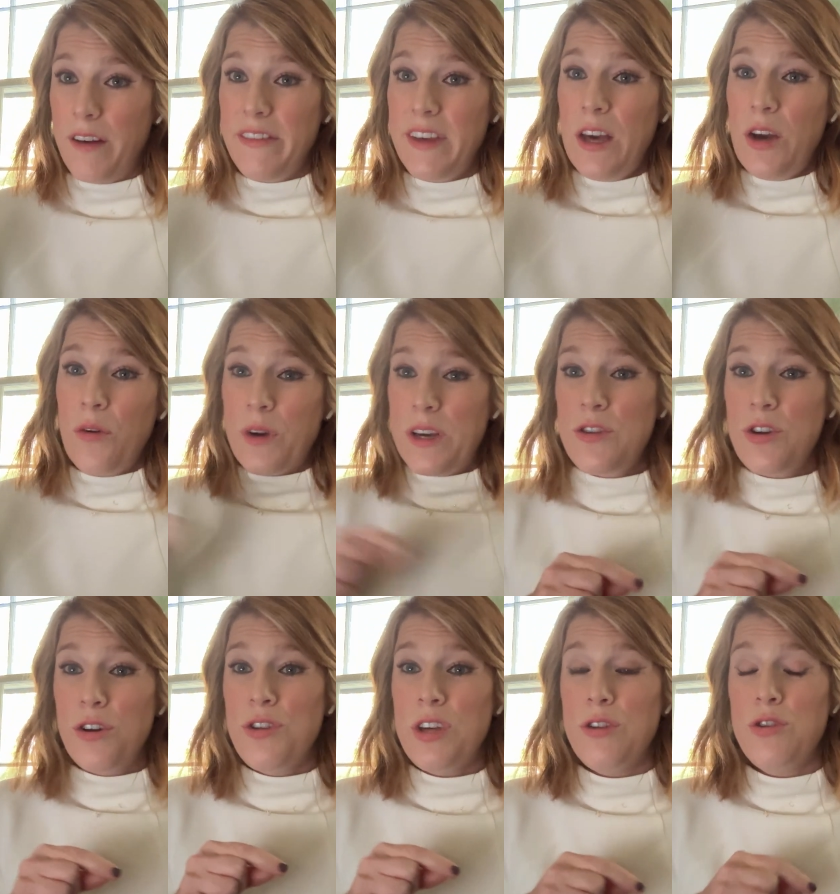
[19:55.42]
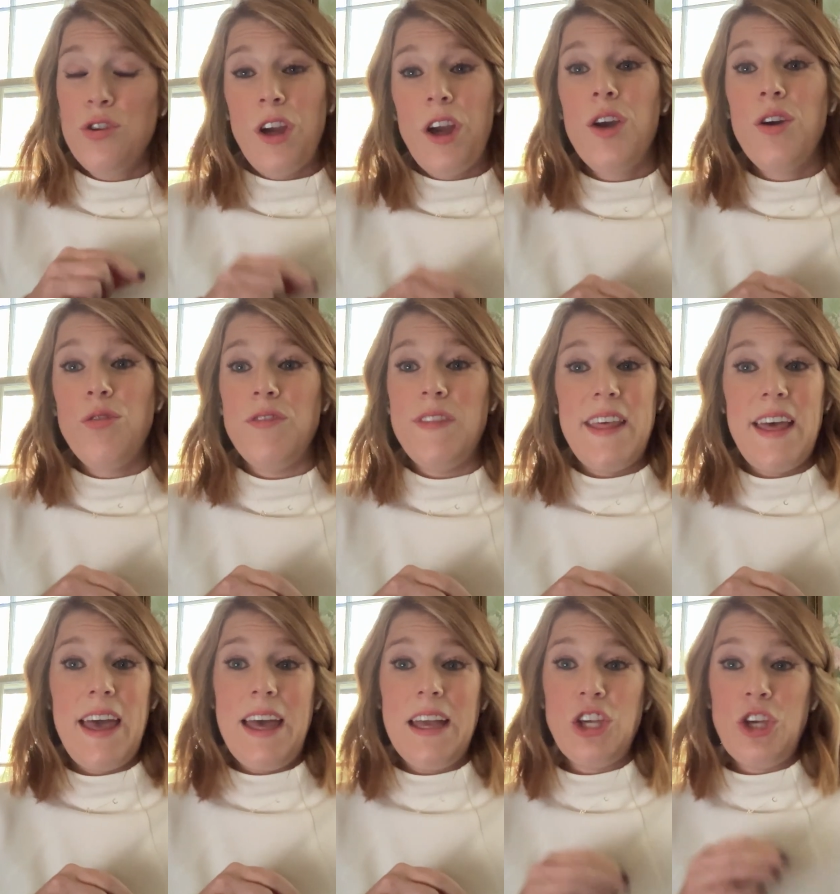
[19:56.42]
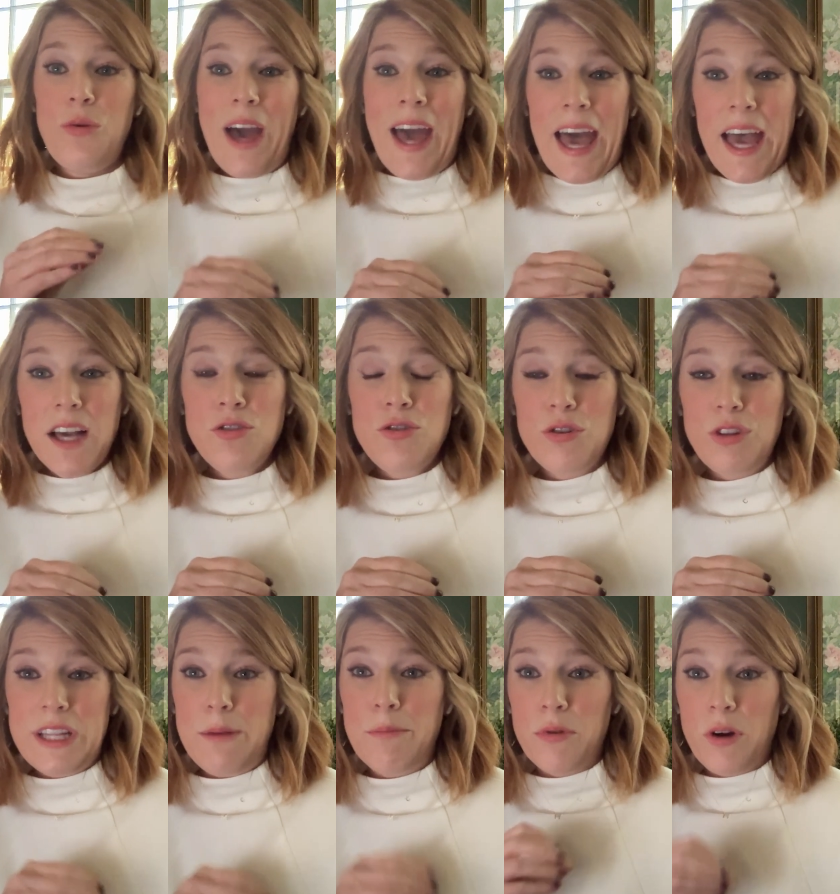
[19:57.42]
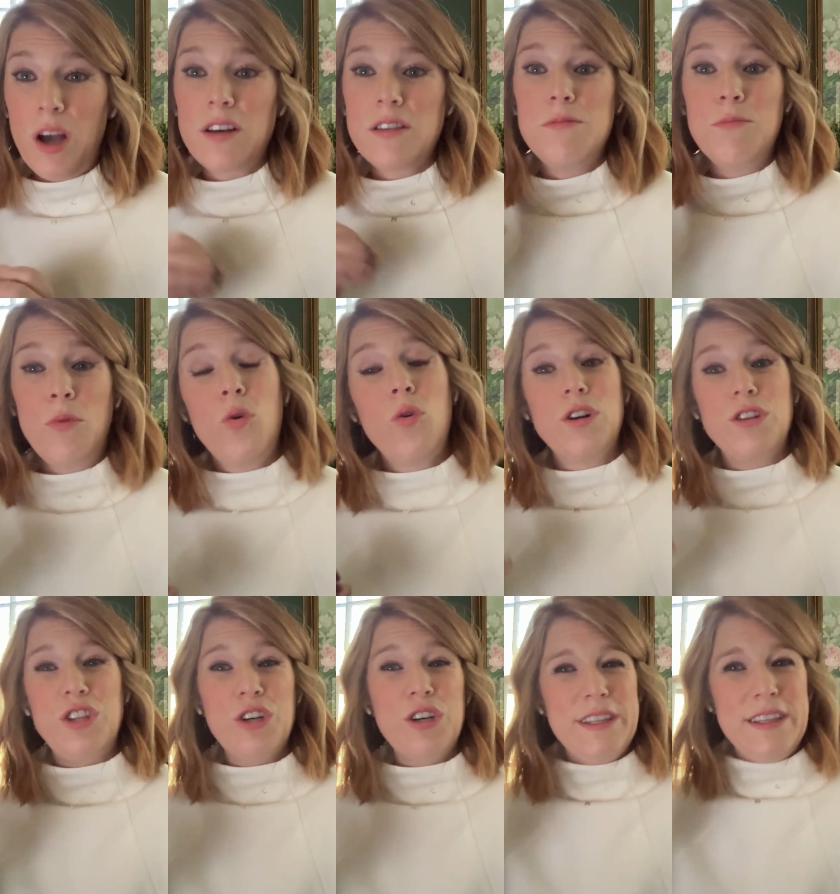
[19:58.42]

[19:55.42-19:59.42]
Research has shown that you actually brux more during the